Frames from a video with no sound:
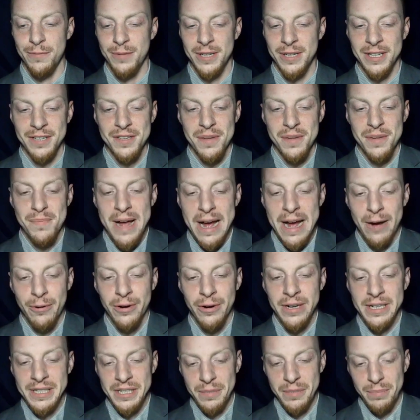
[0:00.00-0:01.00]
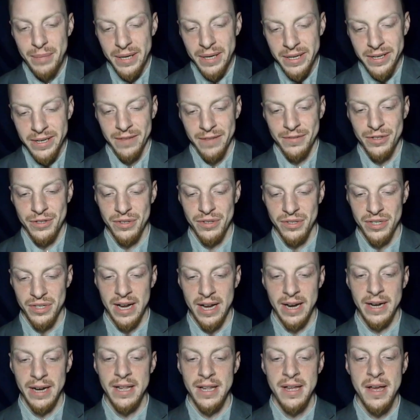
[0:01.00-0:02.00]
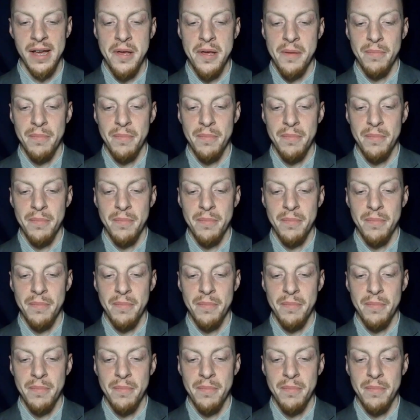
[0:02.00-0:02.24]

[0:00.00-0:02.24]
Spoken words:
because a power independent of the society